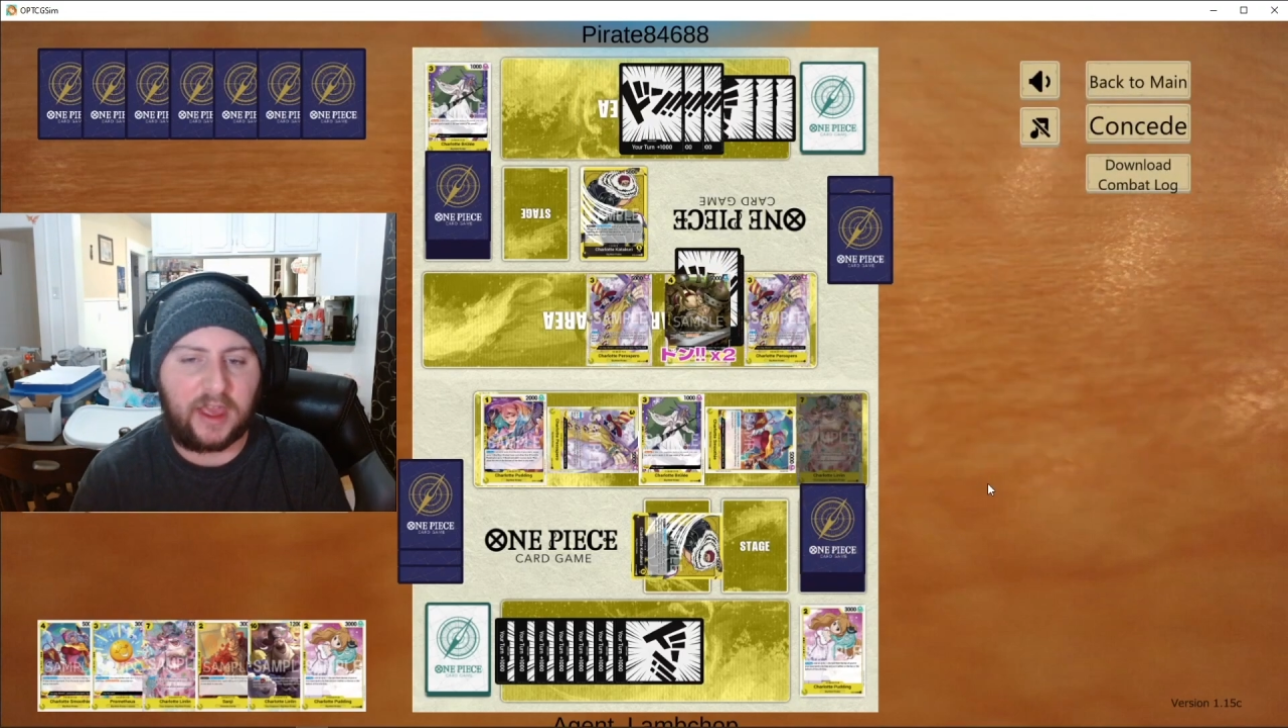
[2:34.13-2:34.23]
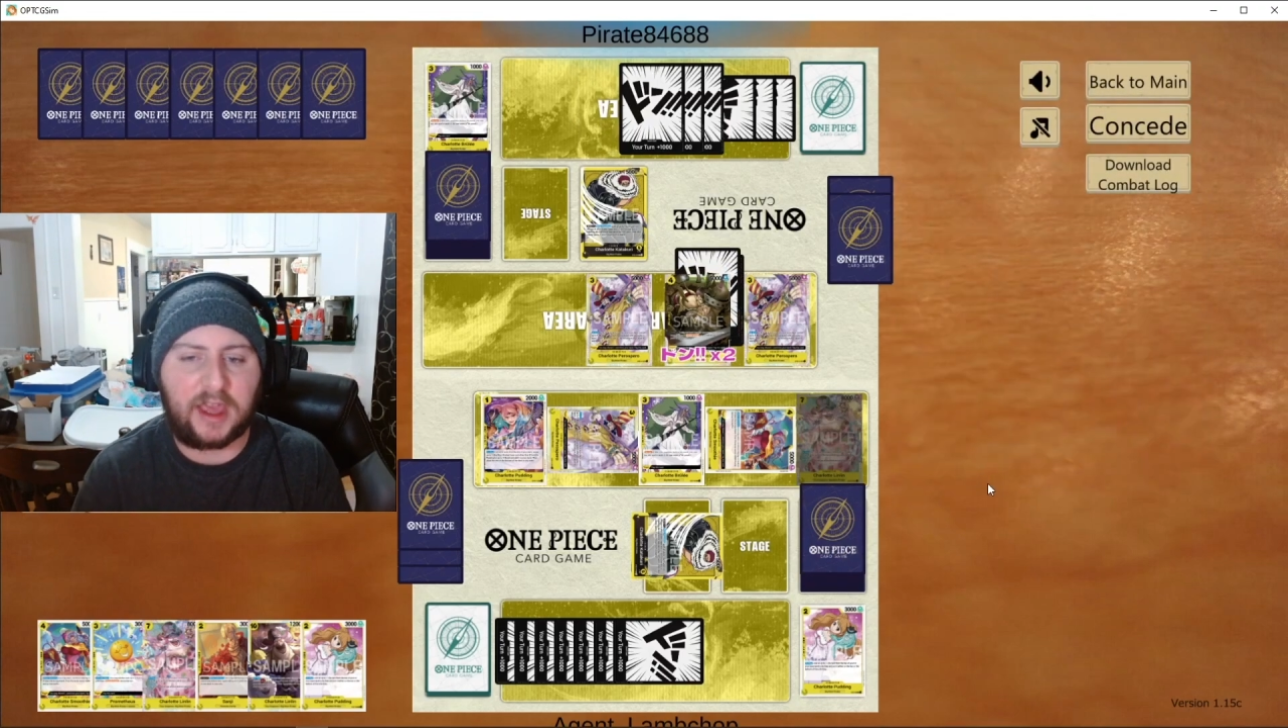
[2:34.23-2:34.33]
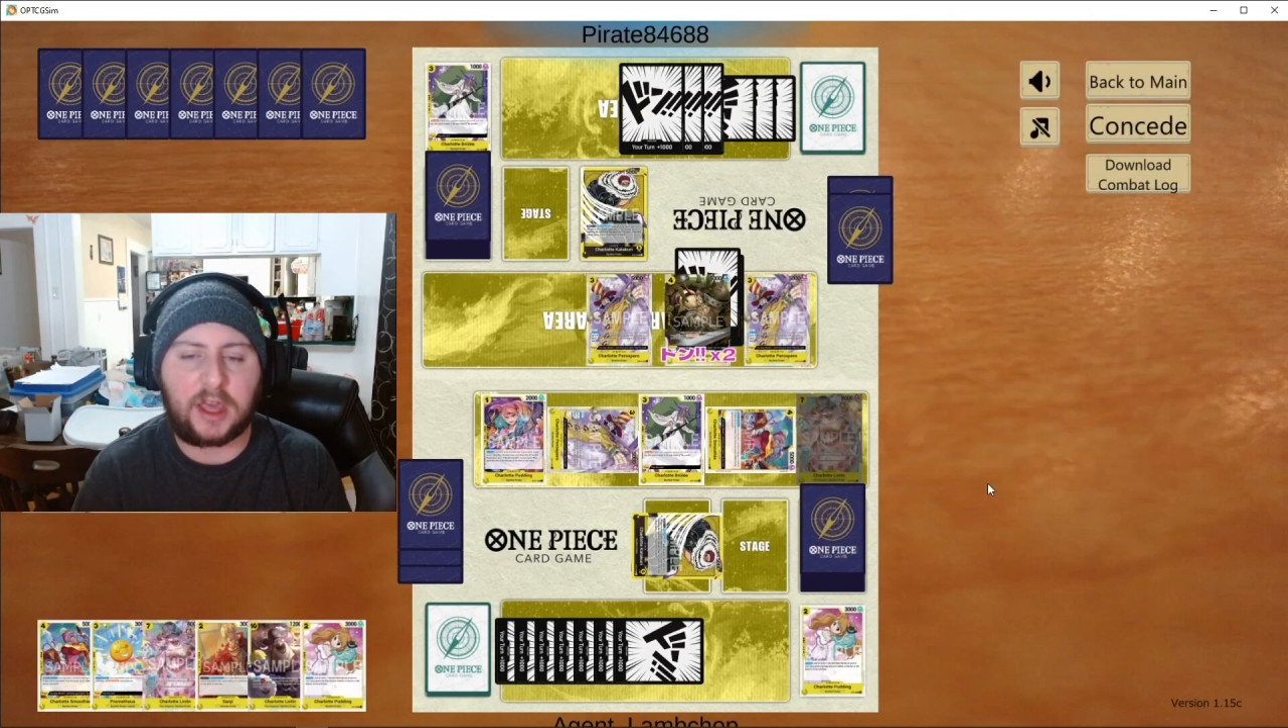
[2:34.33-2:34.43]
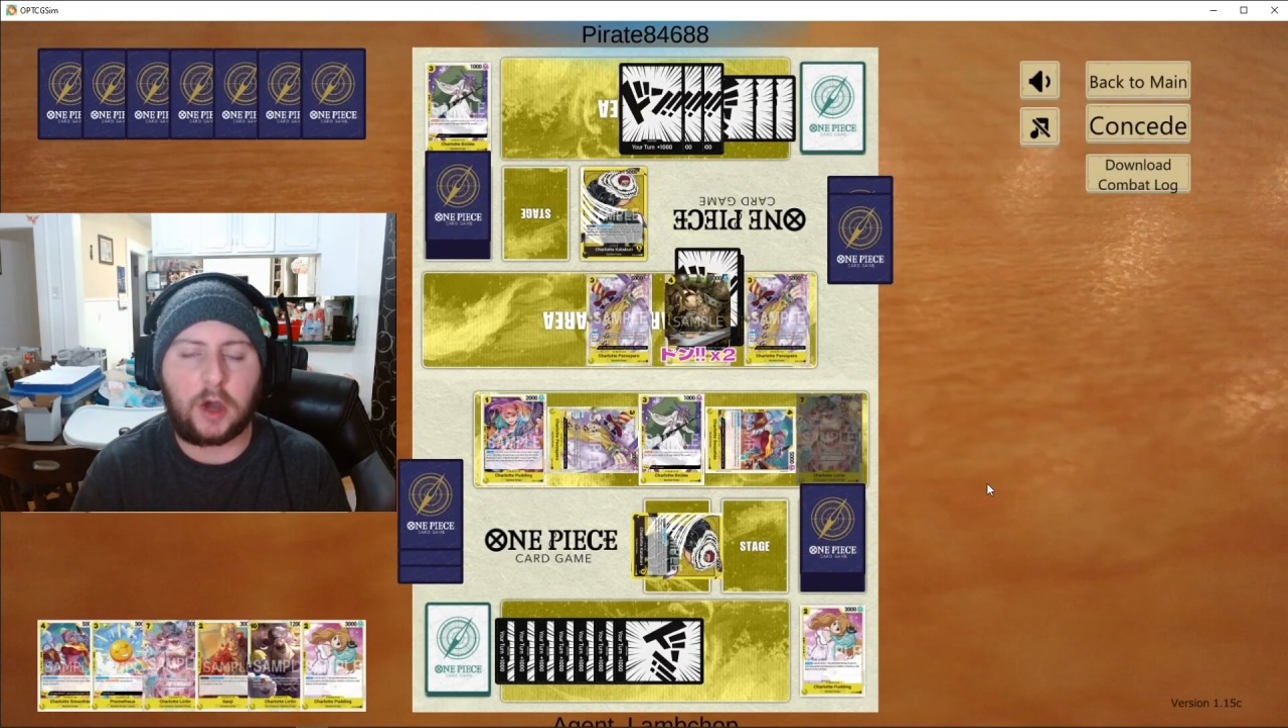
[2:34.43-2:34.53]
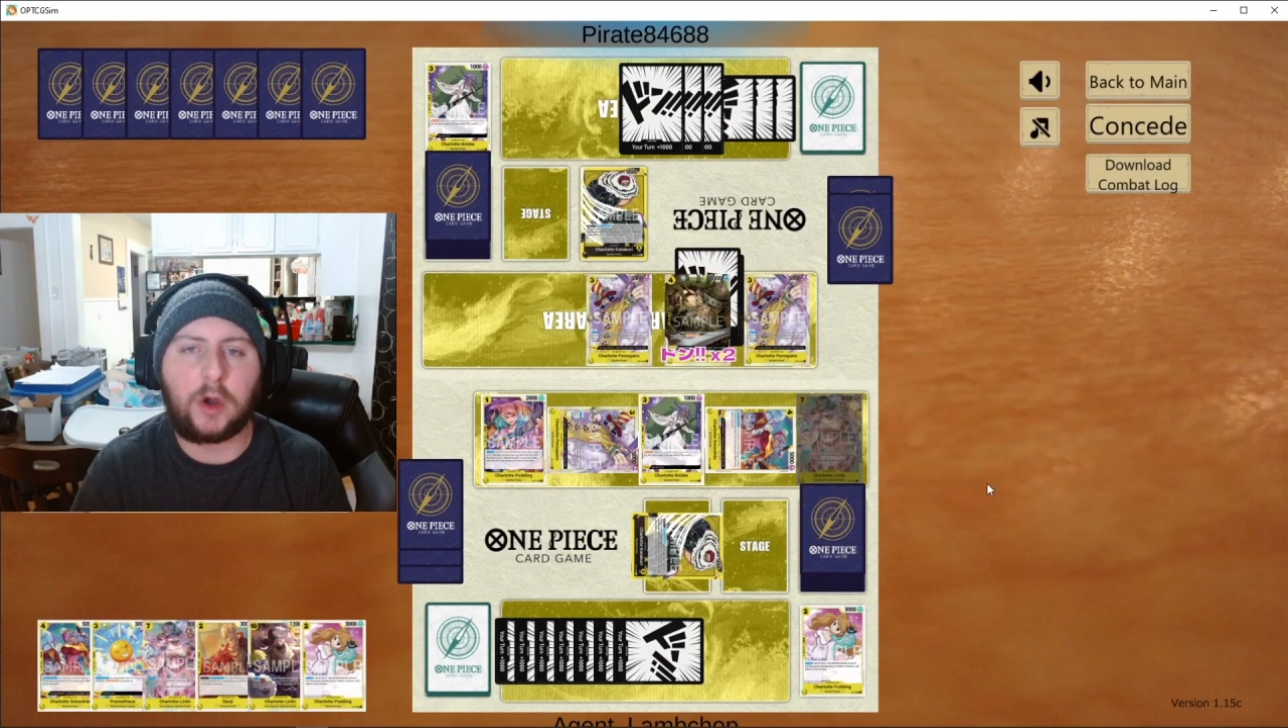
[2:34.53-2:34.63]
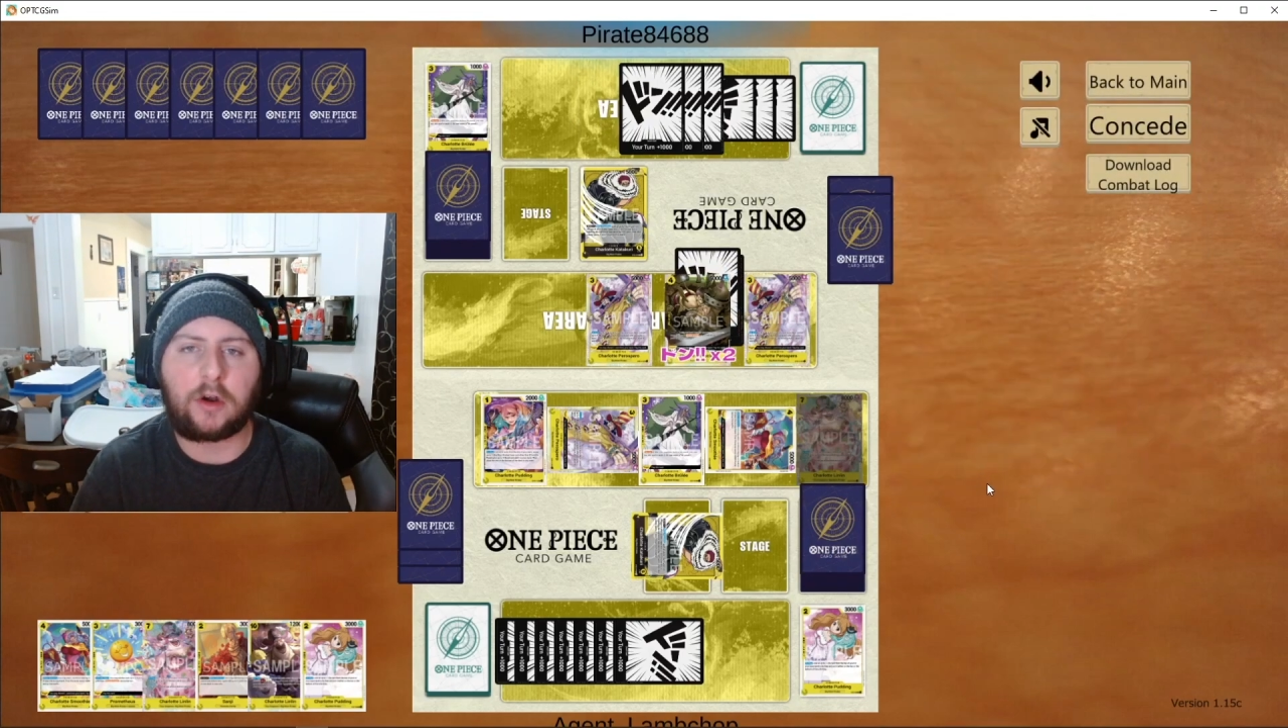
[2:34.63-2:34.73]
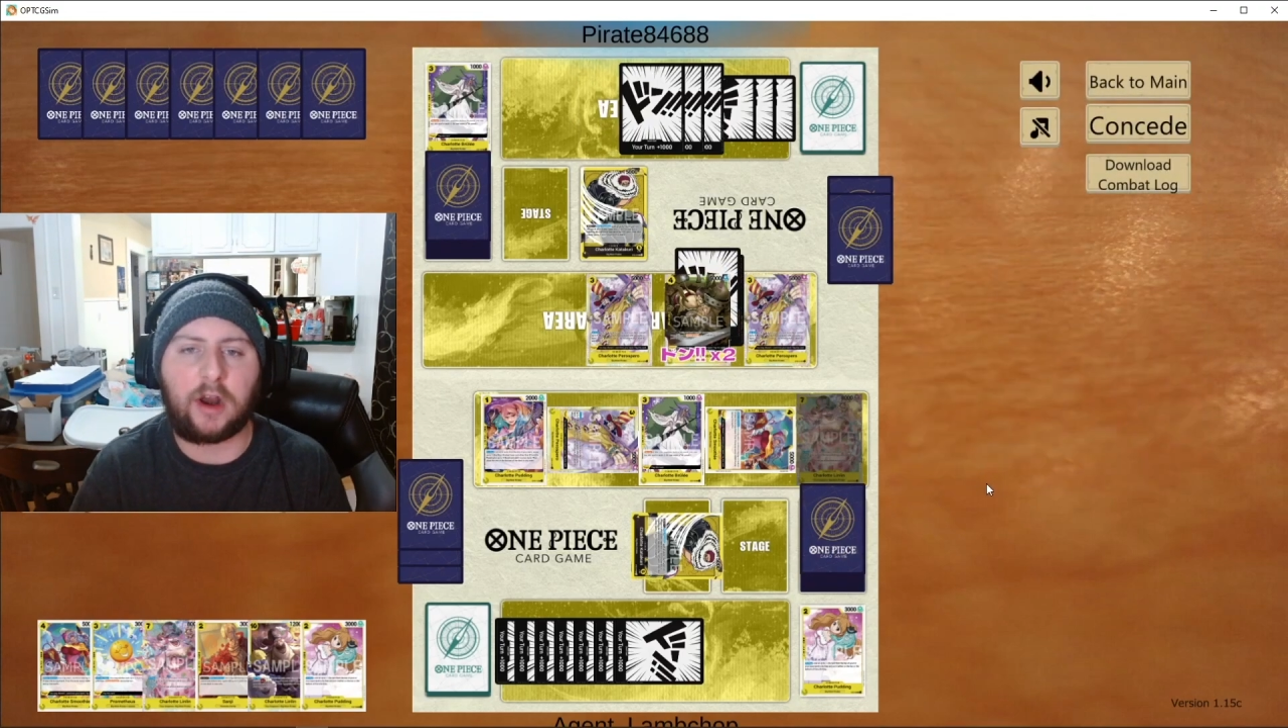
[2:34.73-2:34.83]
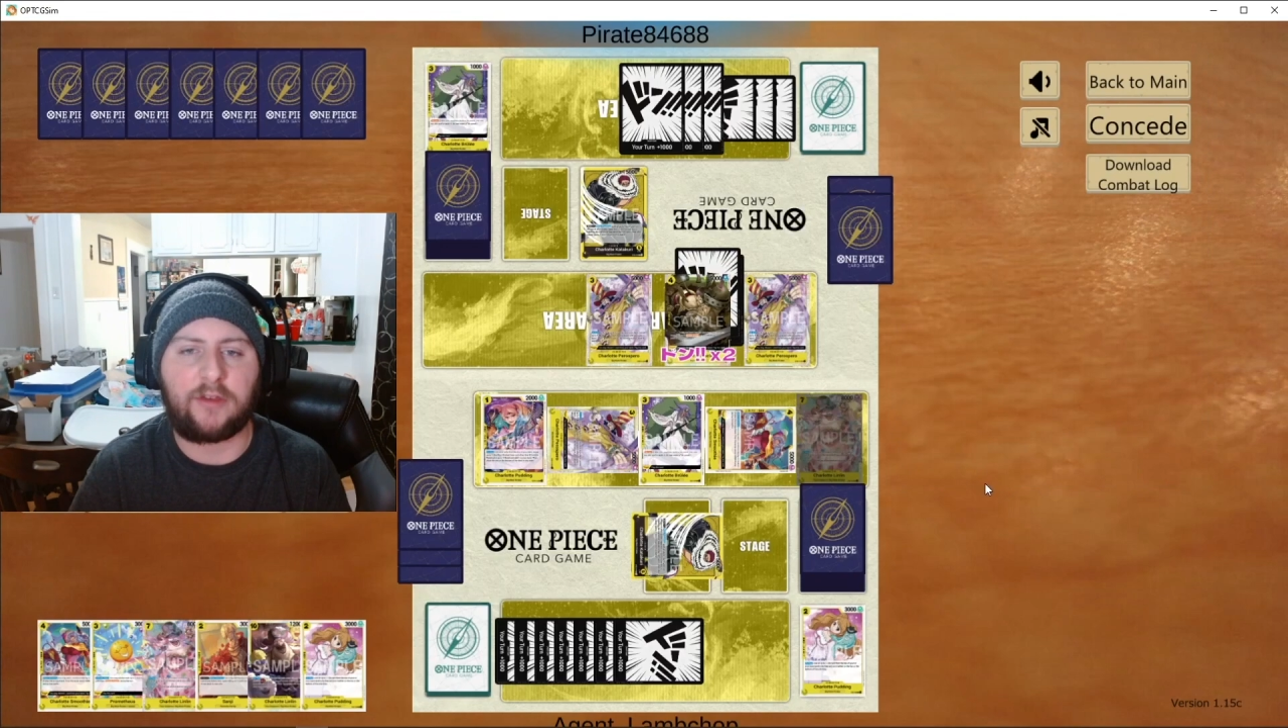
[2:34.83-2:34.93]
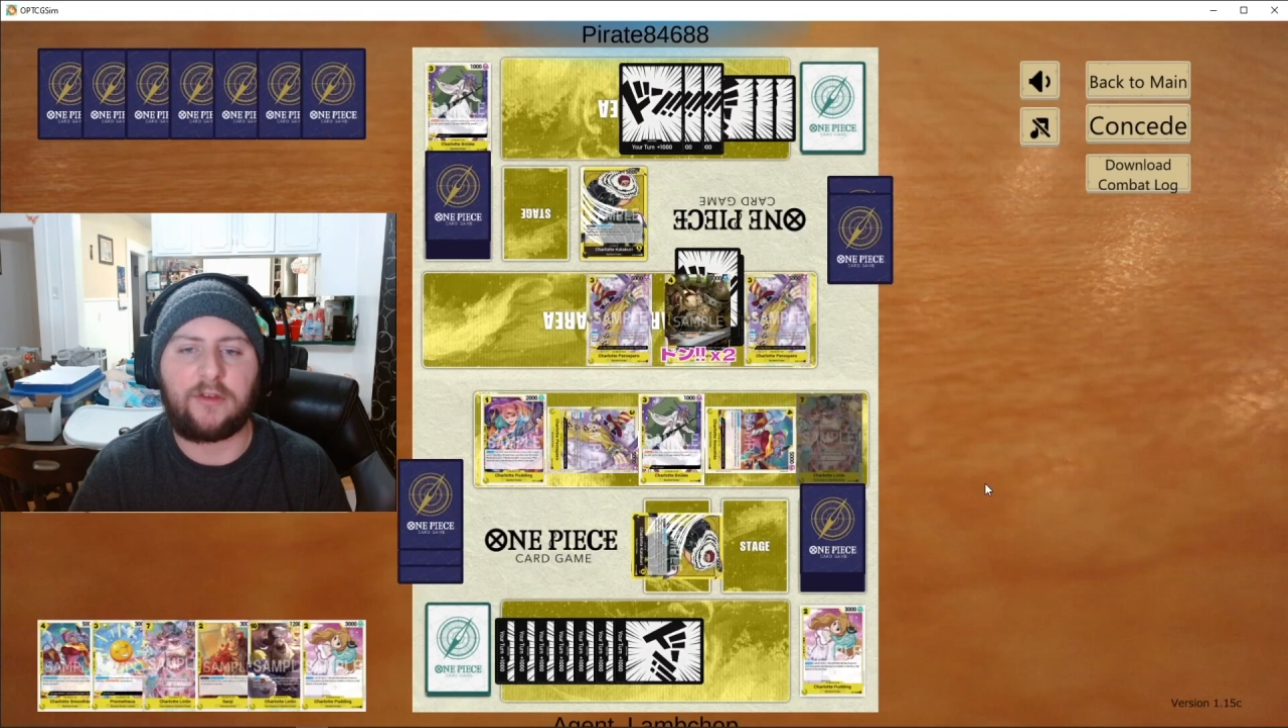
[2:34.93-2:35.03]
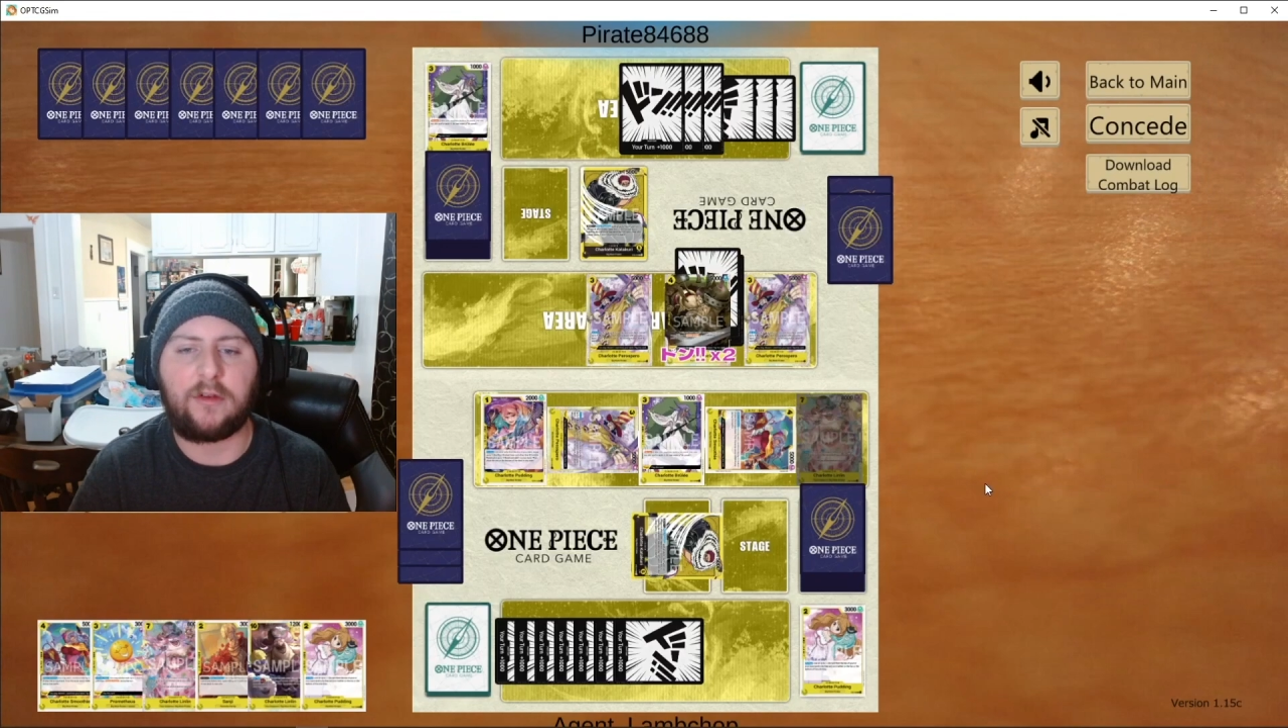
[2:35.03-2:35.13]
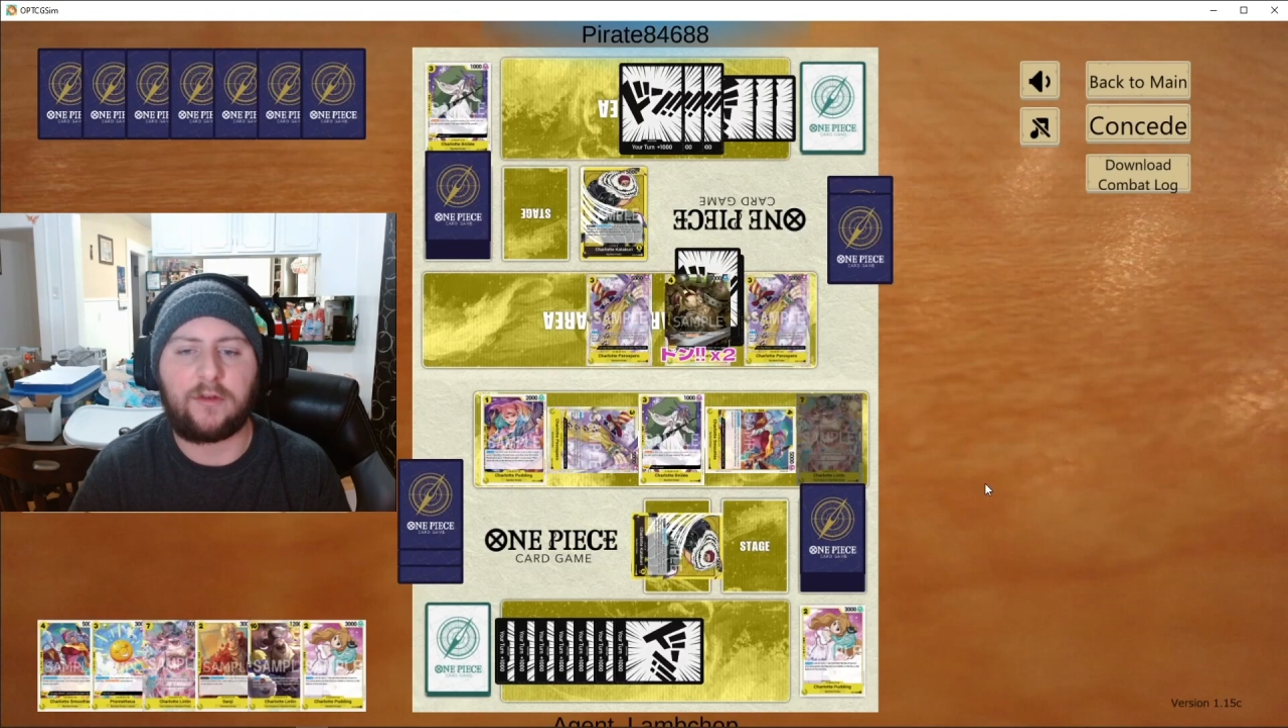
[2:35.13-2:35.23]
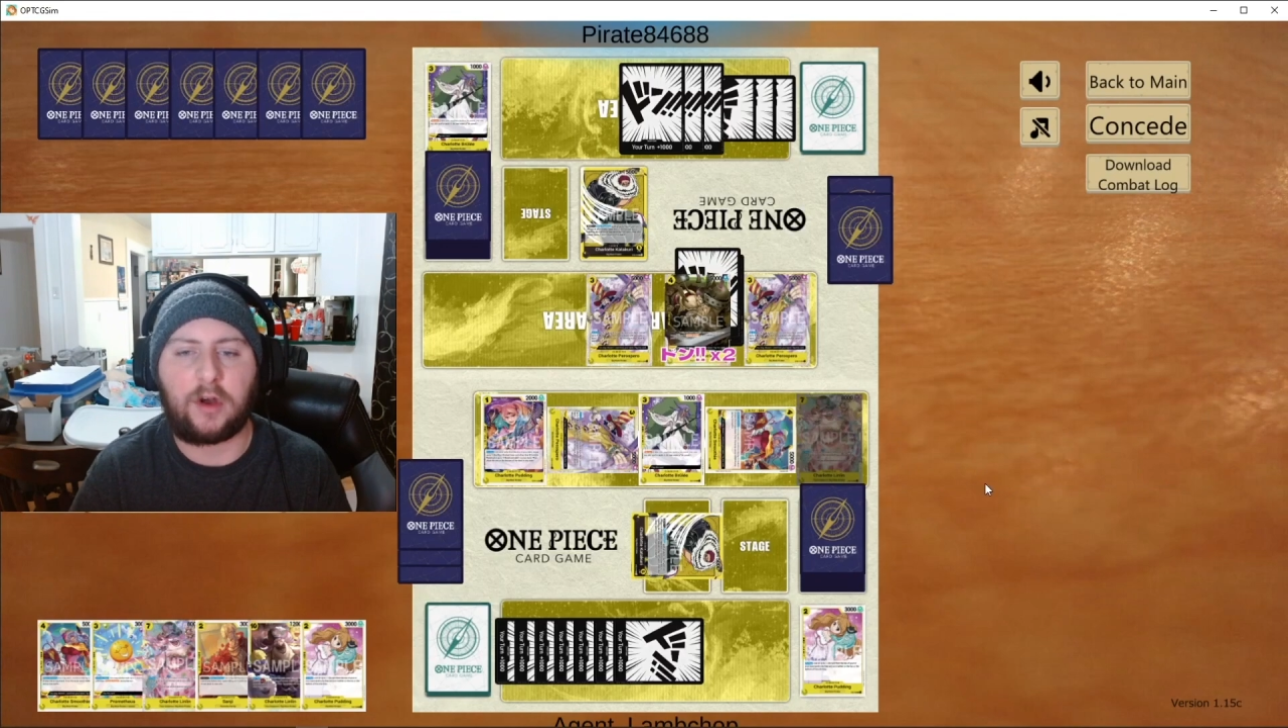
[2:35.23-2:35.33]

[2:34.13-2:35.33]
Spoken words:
can go aggressive